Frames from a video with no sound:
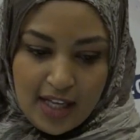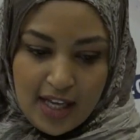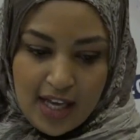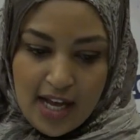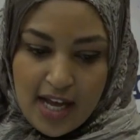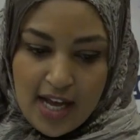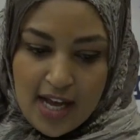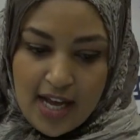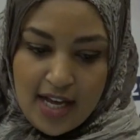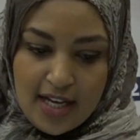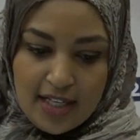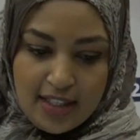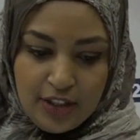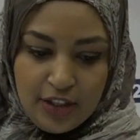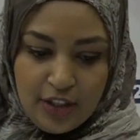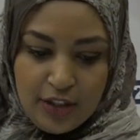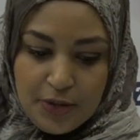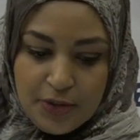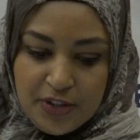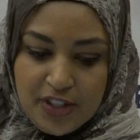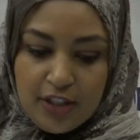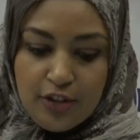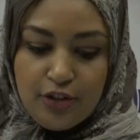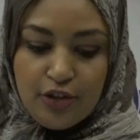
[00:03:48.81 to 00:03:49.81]
And
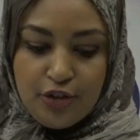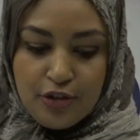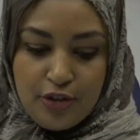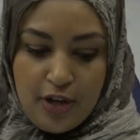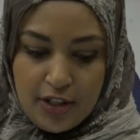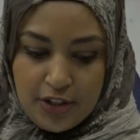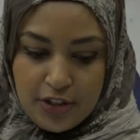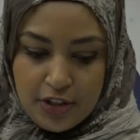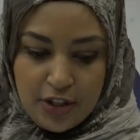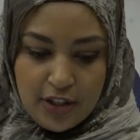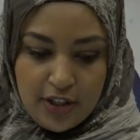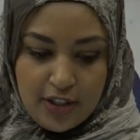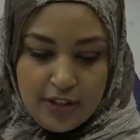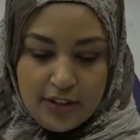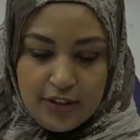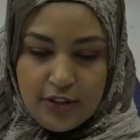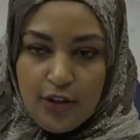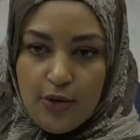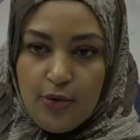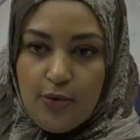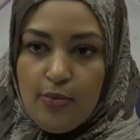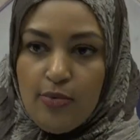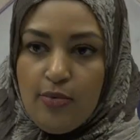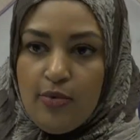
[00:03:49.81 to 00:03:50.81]
using structure,
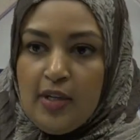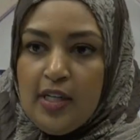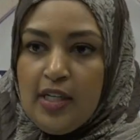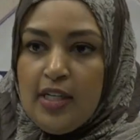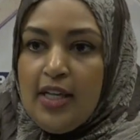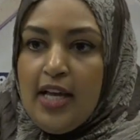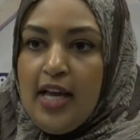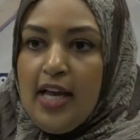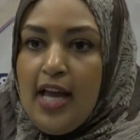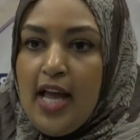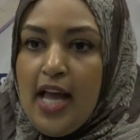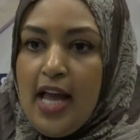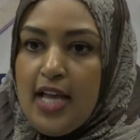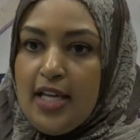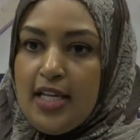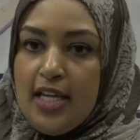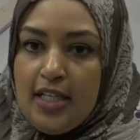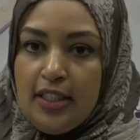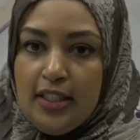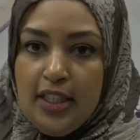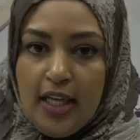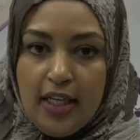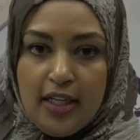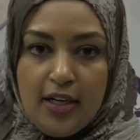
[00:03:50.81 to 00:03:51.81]
so
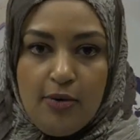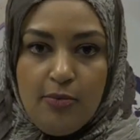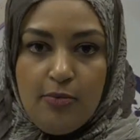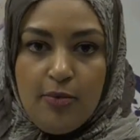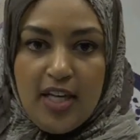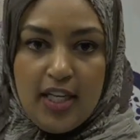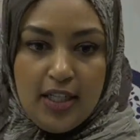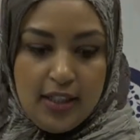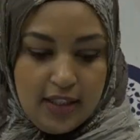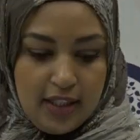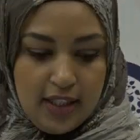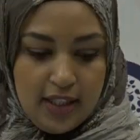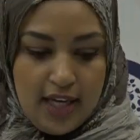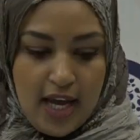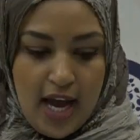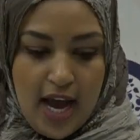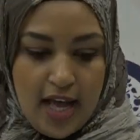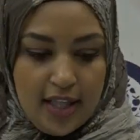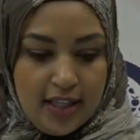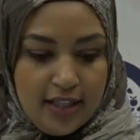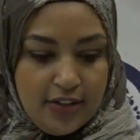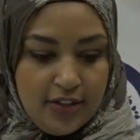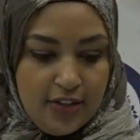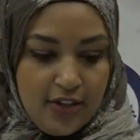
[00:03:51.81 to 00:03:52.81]
hanging like a weekly
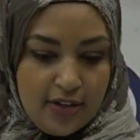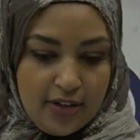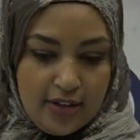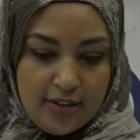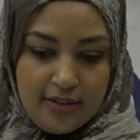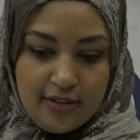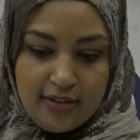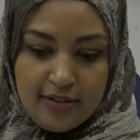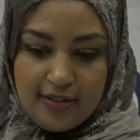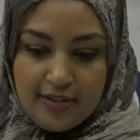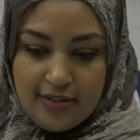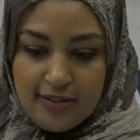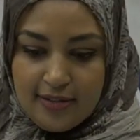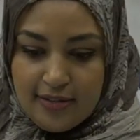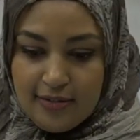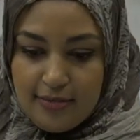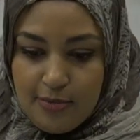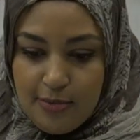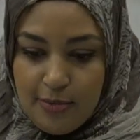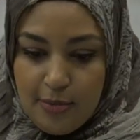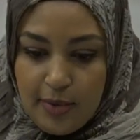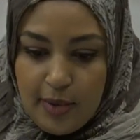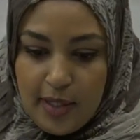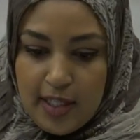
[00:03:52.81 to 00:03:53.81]
calendar
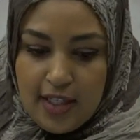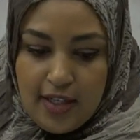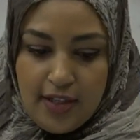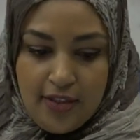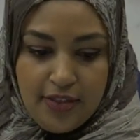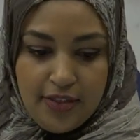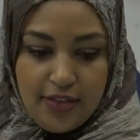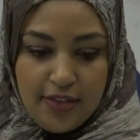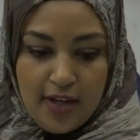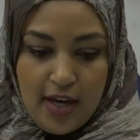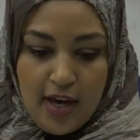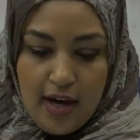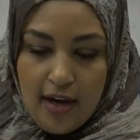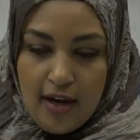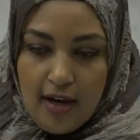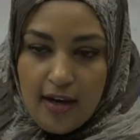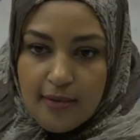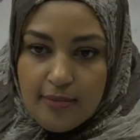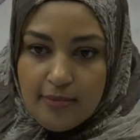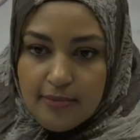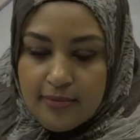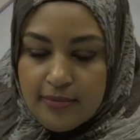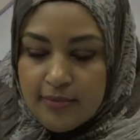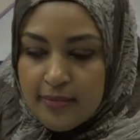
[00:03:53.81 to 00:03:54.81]
with,
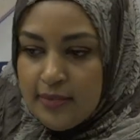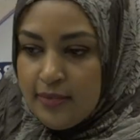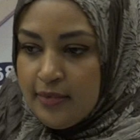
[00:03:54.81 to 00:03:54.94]
um,